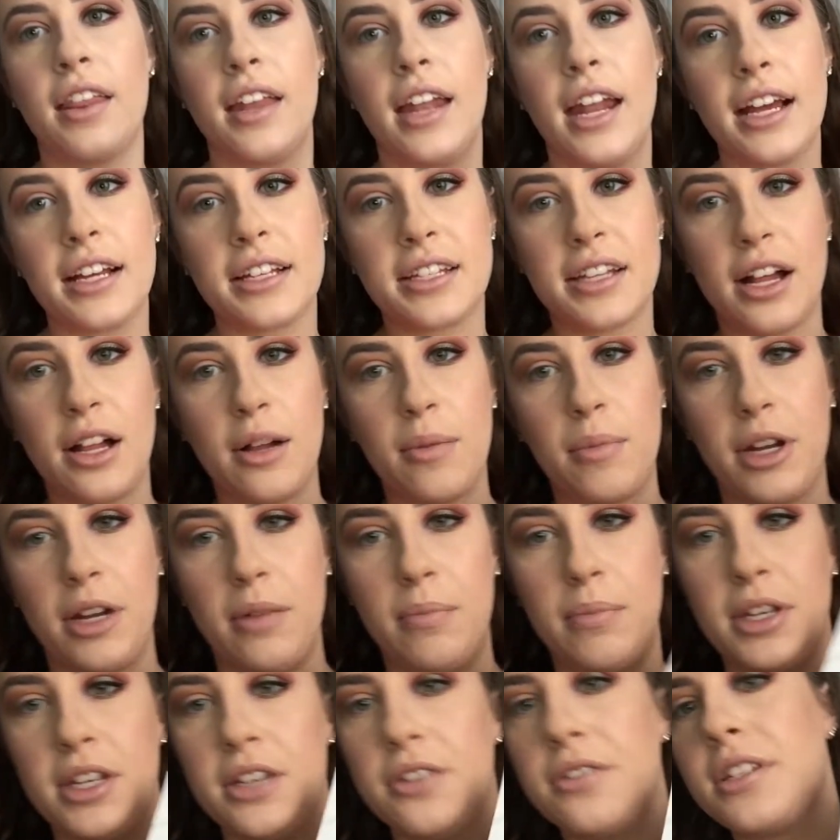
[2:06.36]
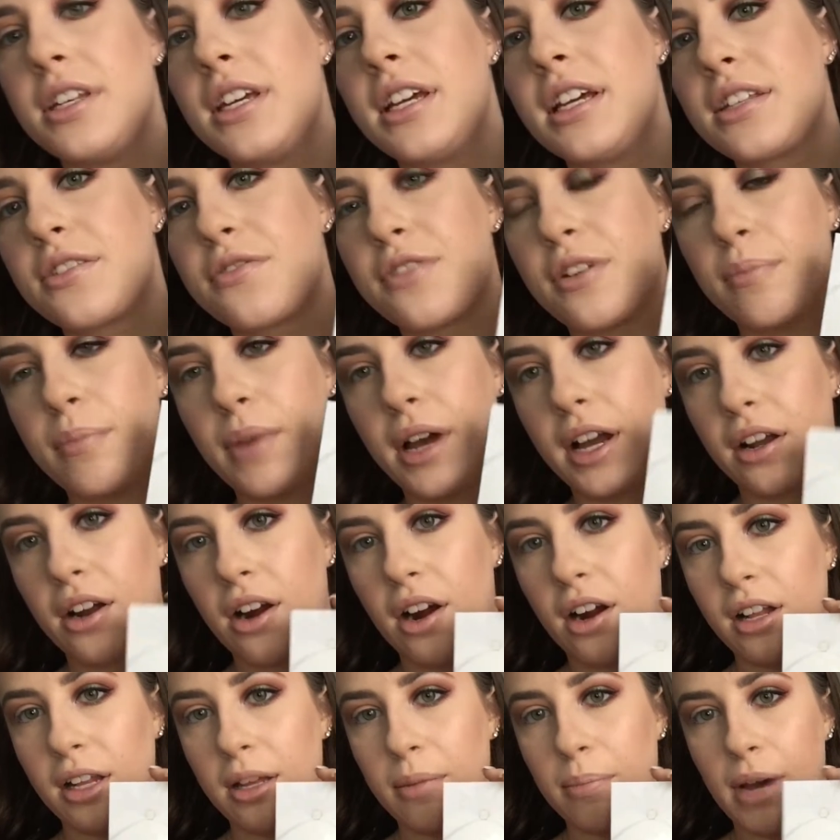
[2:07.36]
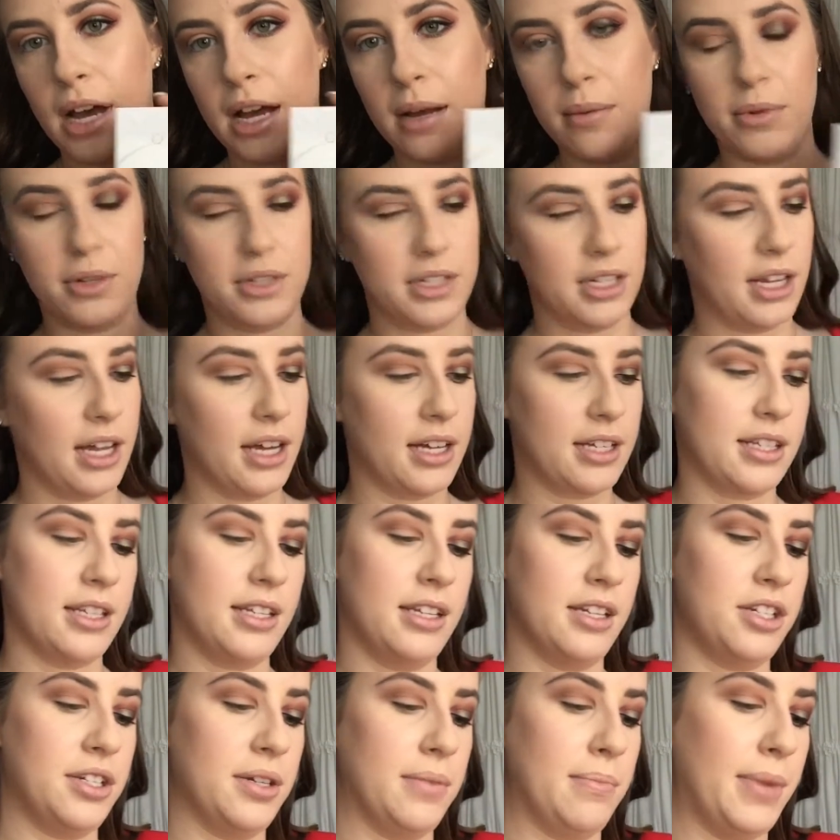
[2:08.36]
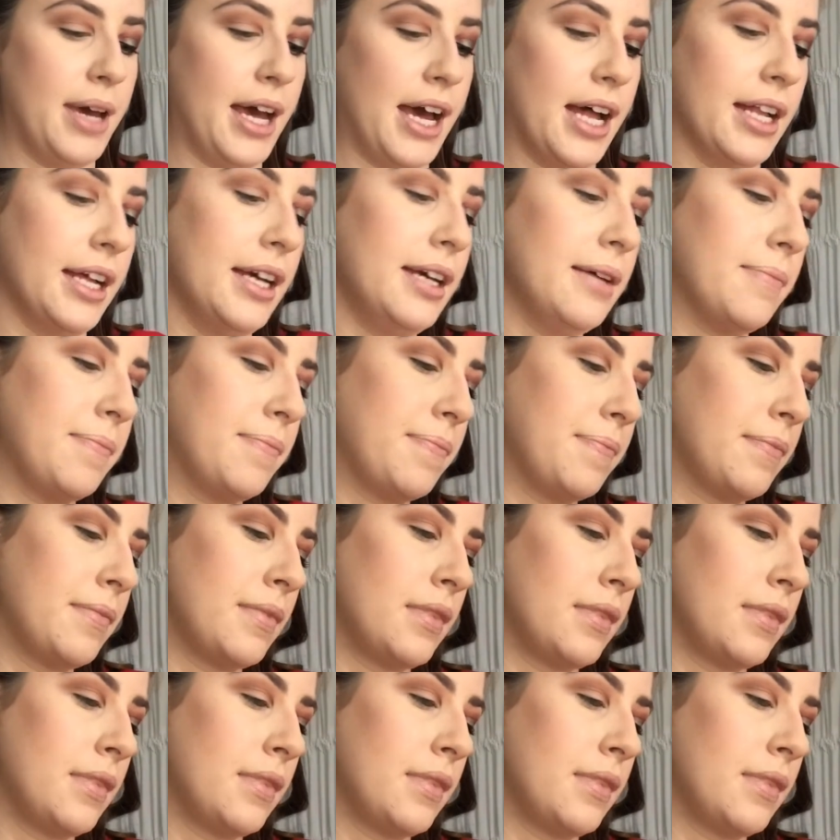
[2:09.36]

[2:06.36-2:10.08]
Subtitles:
The next color I'm going to be using is from my Carli Bybel Deluxe Edition palette.